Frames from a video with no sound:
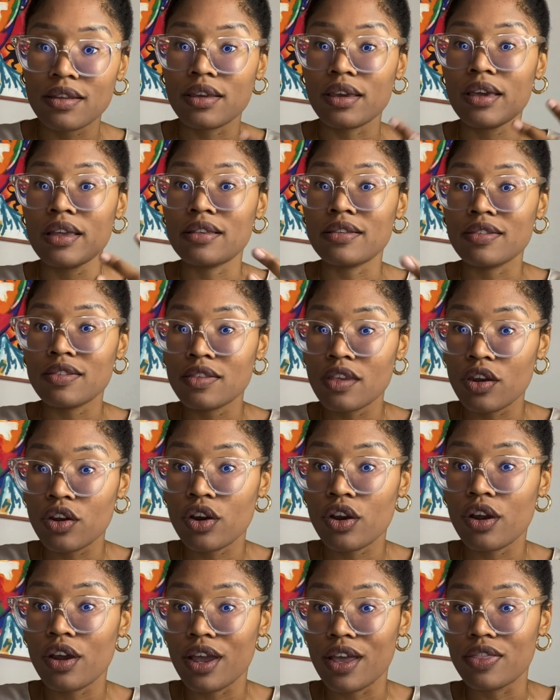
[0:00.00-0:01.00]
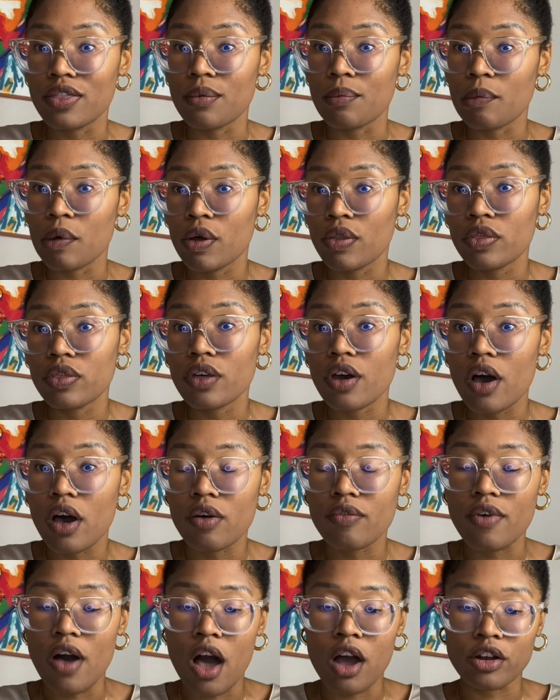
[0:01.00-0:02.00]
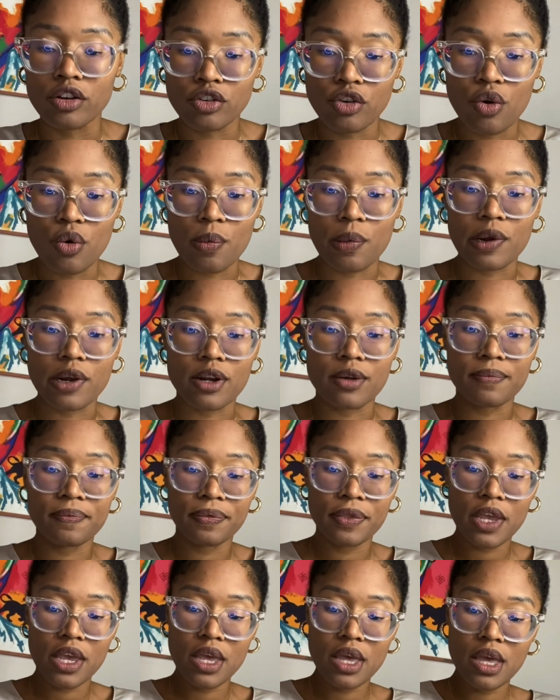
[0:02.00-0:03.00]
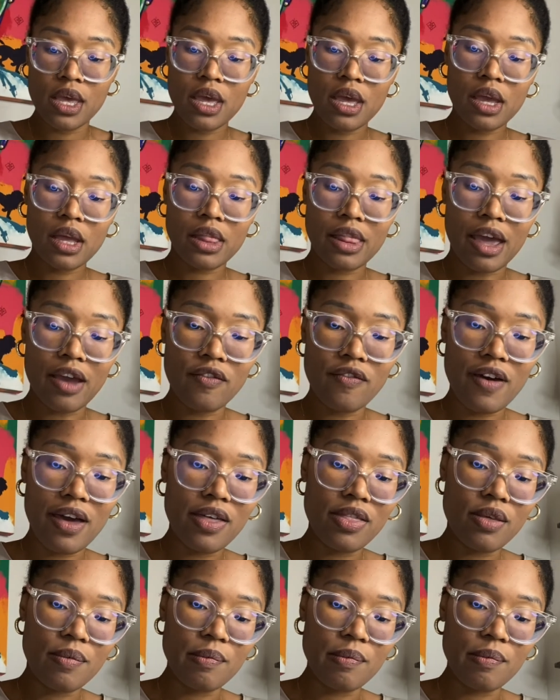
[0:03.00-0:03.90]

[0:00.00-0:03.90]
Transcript: consider in the month of October. Clarify the